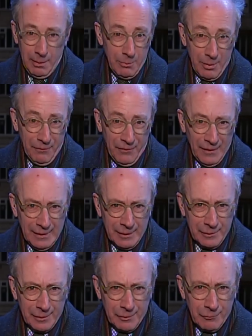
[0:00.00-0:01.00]
with
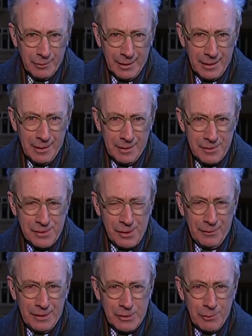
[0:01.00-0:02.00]
Finland and the
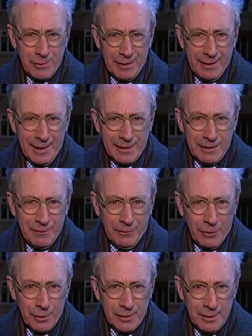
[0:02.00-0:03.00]
Soviet Union in
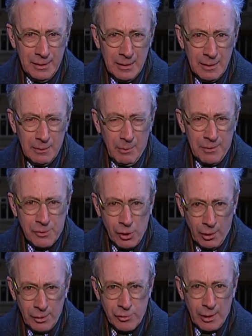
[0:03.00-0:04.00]
1940, with
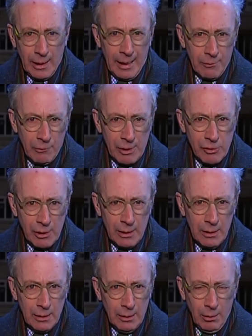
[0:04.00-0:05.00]
Georgia and Russia,
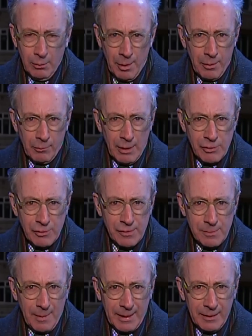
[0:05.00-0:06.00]
although the
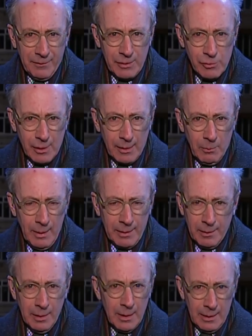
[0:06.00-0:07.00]
Russians might eventually
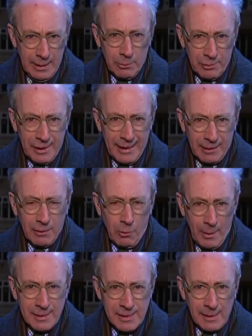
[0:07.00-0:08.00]
win, it would take
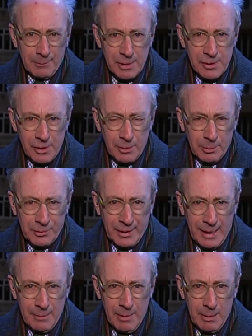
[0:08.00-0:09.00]
quite some considerable
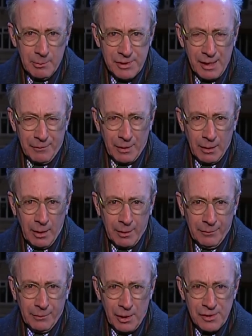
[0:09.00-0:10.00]
time. They would suffer a lot
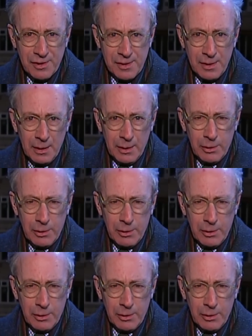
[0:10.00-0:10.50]
of losses.